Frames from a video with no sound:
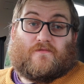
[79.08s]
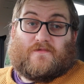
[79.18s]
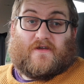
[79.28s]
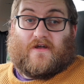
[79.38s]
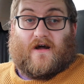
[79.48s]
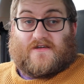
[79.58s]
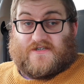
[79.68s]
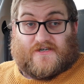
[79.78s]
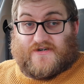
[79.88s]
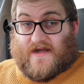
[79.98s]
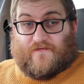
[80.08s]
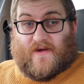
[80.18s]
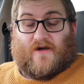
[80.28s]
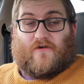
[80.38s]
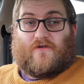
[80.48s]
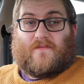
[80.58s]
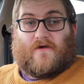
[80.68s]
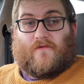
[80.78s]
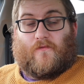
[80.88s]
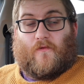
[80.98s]
your car's on your driveway at home
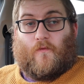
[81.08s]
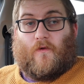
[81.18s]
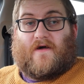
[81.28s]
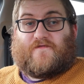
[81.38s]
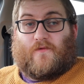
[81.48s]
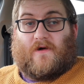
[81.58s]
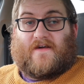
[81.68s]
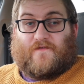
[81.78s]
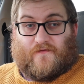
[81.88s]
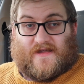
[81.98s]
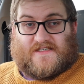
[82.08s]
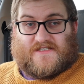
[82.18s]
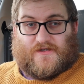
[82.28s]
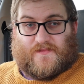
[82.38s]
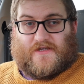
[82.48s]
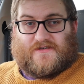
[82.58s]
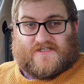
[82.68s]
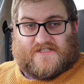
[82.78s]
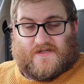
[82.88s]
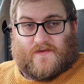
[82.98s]
or for whatever reason you'd be
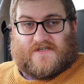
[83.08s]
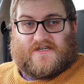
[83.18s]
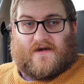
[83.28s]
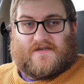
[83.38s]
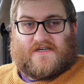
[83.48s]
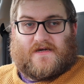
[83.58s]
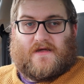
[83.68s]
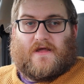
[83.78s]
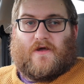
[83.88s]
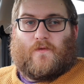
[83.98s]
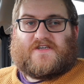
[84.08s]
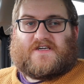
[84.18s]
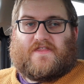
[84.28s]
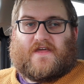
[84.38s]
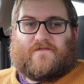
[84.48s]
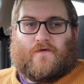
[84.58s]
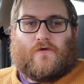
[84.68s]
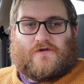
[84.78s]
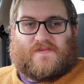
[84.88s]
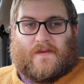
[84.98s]
using a slower charger, which I think for
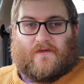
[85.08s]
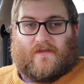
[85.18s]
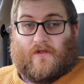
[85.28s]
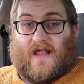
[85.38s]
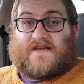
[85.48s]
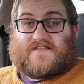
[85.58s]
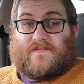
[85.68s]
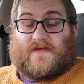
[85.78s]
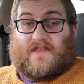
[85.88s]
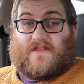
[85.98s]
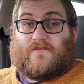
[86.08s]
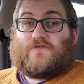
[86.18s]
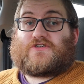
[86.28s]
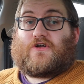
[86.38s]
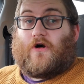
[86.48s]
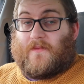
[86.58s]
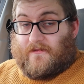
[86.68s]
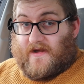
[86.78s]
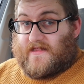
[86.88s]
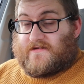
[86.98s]
most people will actually be the most
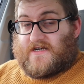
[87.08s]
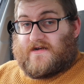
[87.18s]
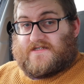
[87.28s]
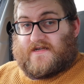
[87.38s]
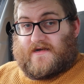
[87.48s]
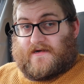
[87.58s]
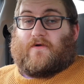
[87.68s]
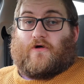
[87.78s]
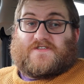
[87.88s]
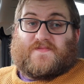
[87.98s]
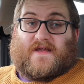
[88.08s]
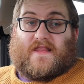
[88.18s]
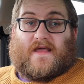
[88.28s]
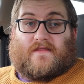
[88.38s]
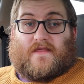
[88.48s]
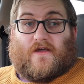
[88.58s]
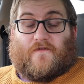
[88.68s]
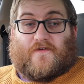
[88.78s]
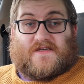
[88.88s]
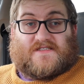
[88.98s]
common way they'll charge the car. Osprey, they
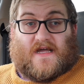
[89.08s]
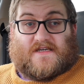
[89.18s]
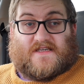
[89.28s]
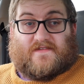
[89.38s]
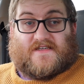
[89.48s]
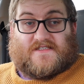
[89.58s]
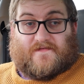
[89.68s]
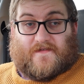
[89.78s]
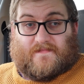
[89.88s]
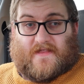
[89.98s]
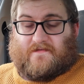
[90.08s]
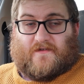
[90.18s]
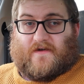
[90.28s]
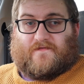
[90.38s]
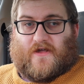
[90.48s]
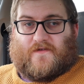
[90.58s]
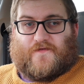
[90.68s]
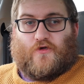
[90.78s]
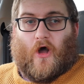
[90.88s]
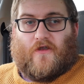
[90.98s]
offer a series of them. They've got a
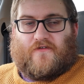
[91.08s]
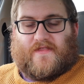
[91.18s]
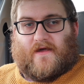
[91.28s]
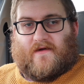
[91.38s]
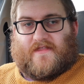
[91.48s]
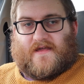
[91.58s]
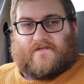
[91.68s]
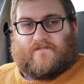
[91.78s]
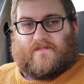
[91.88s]
few hundred now, I think,